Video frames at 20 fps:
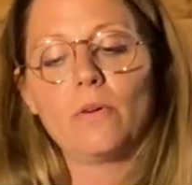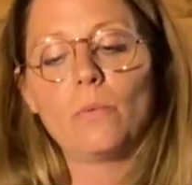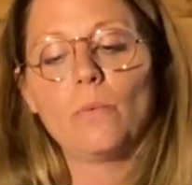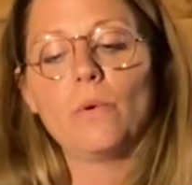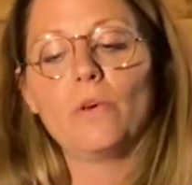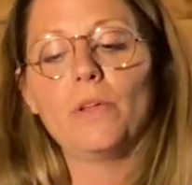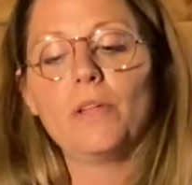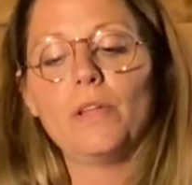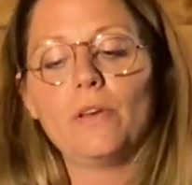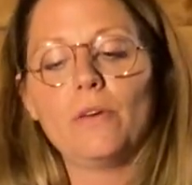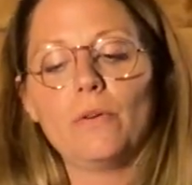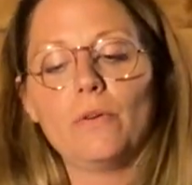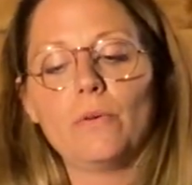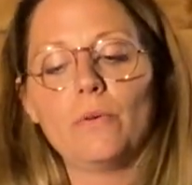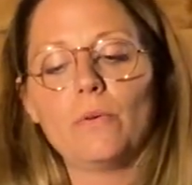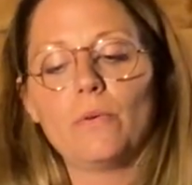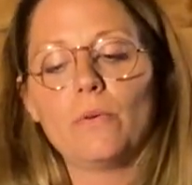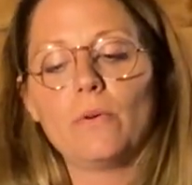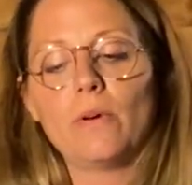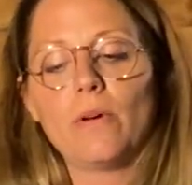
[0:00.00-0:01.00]
Will
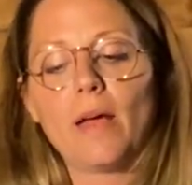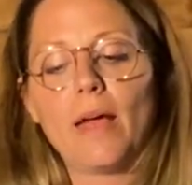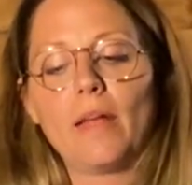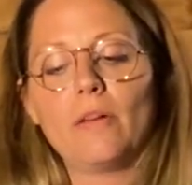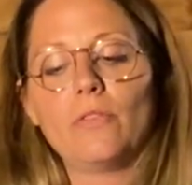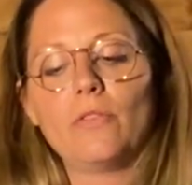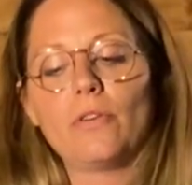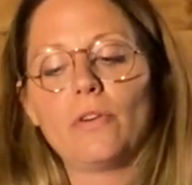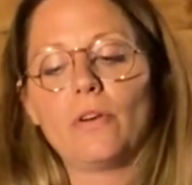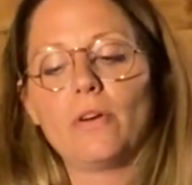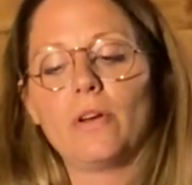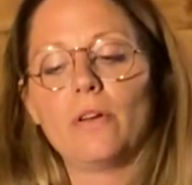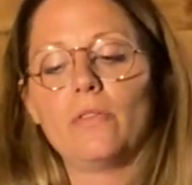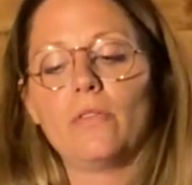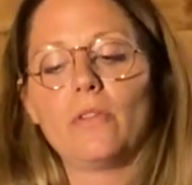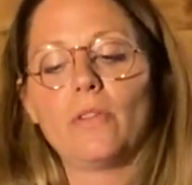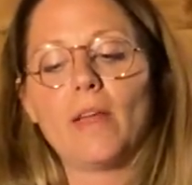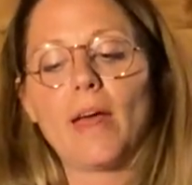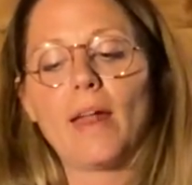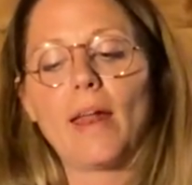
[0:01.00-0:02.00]
you enter
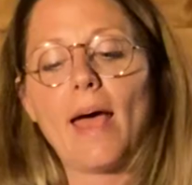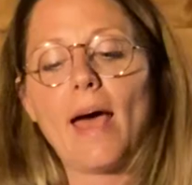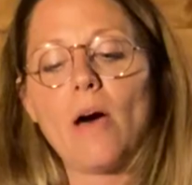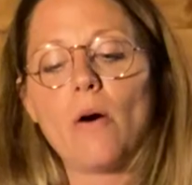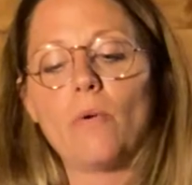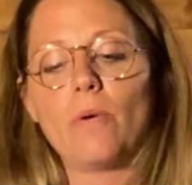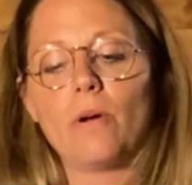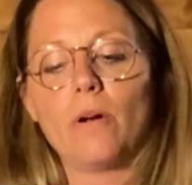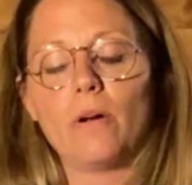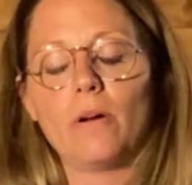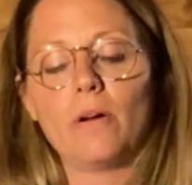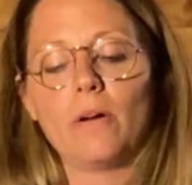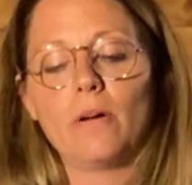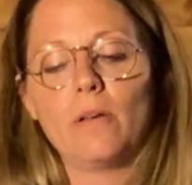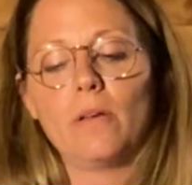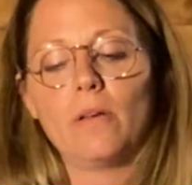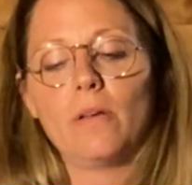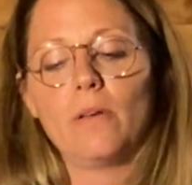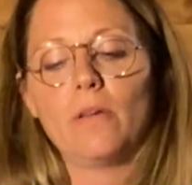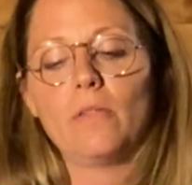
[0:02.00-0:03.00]
into that hour
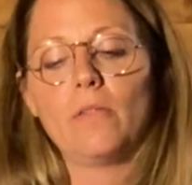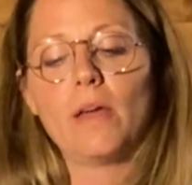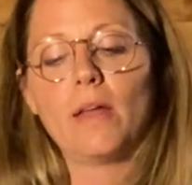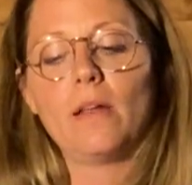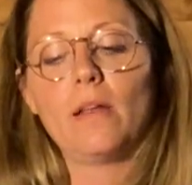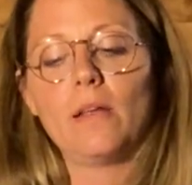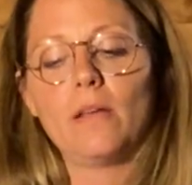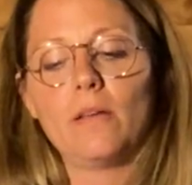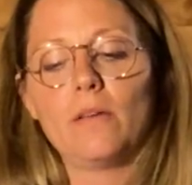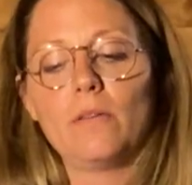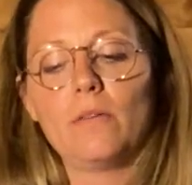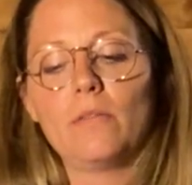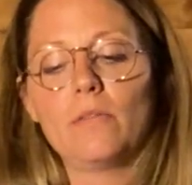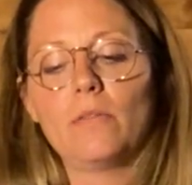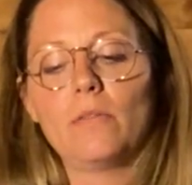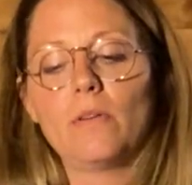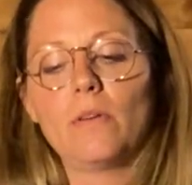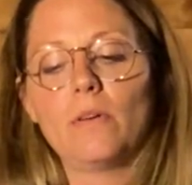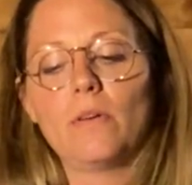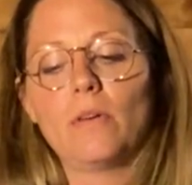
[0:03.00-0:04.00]
that
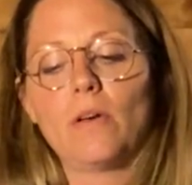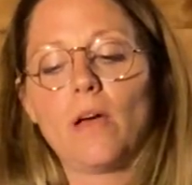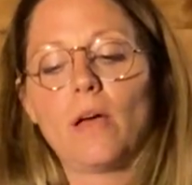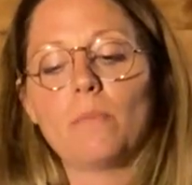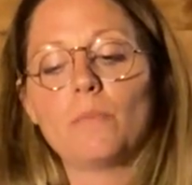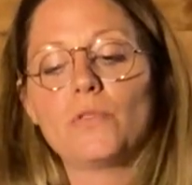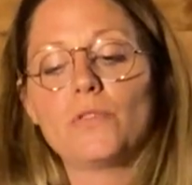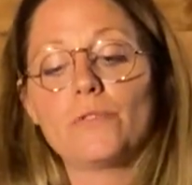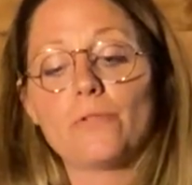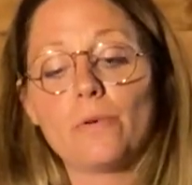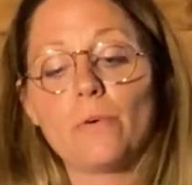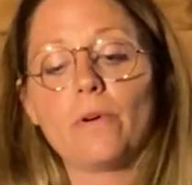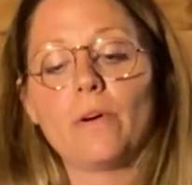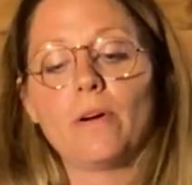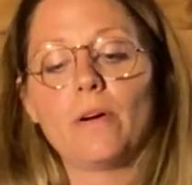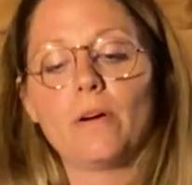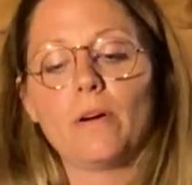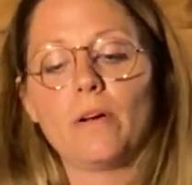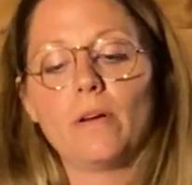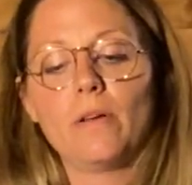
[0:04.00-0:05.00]
is, I'm
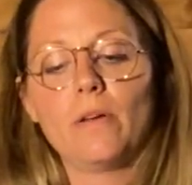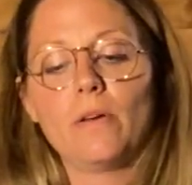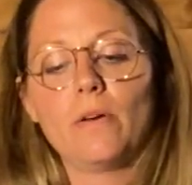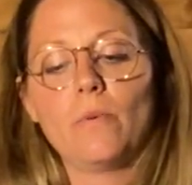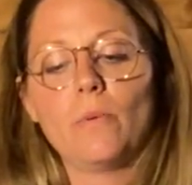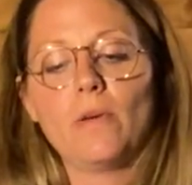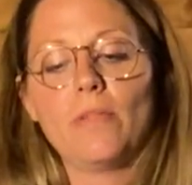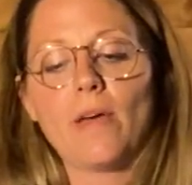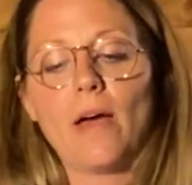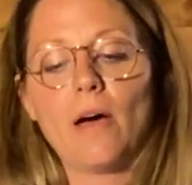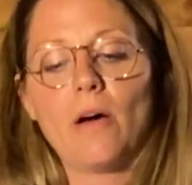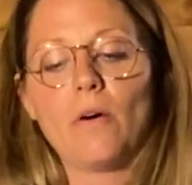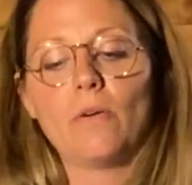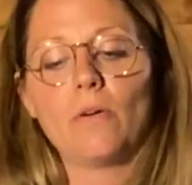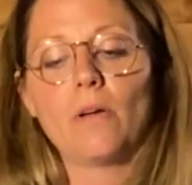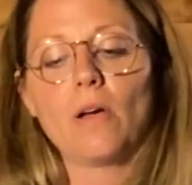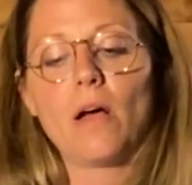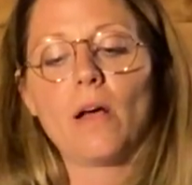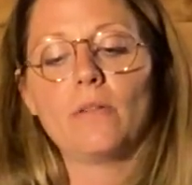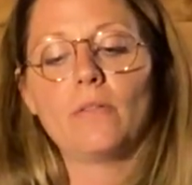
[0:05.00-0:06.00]
sure,
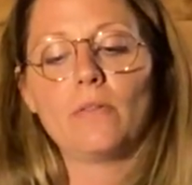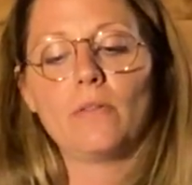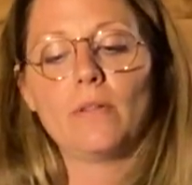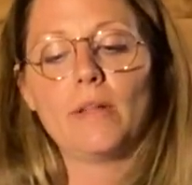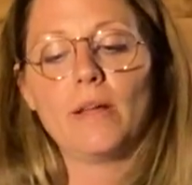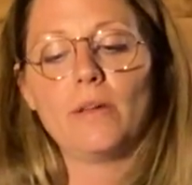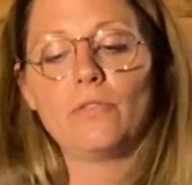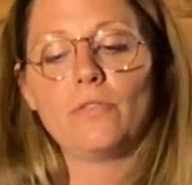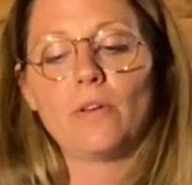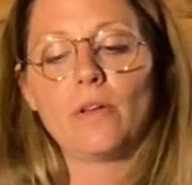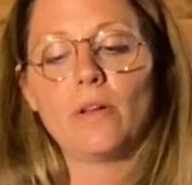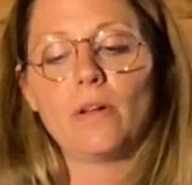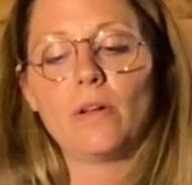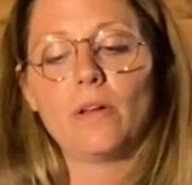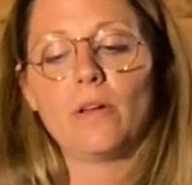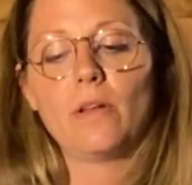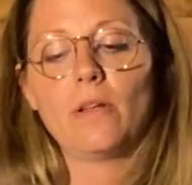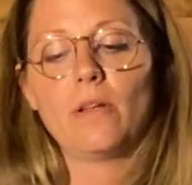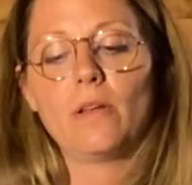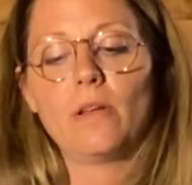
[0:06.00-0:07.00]
without consolation,